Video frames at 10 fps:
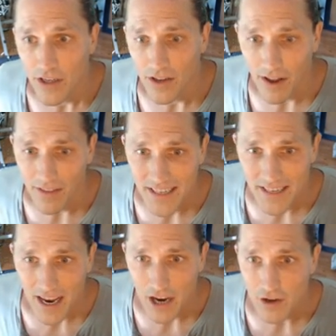So now
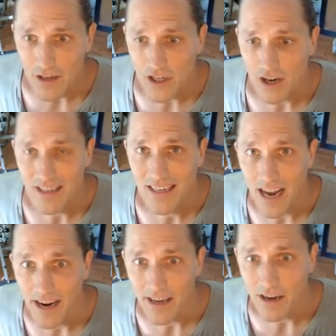this is how you can start
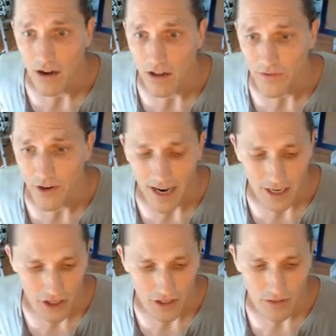signing all of your
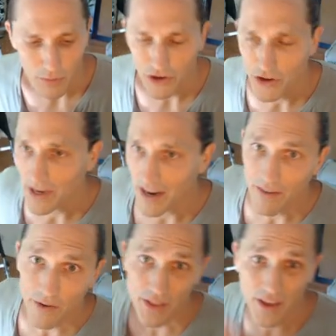actions. When you're
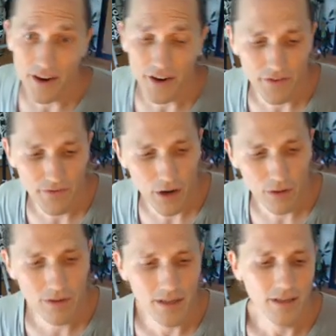doing everything on your
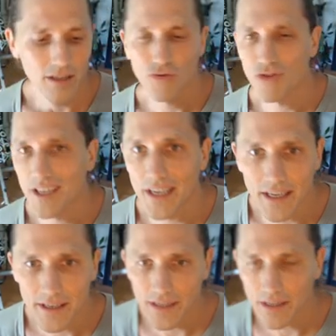phone, it's
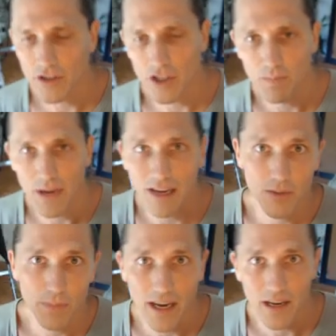really easy. It'll just
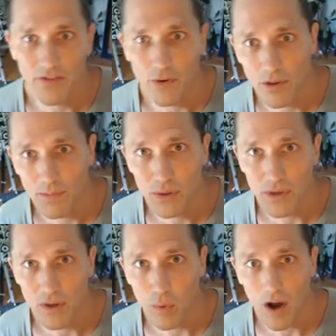bounce back and forth
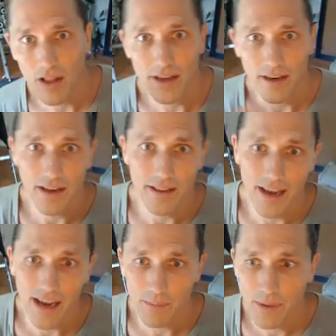between the wallet and
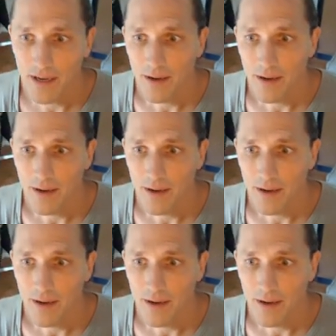the app.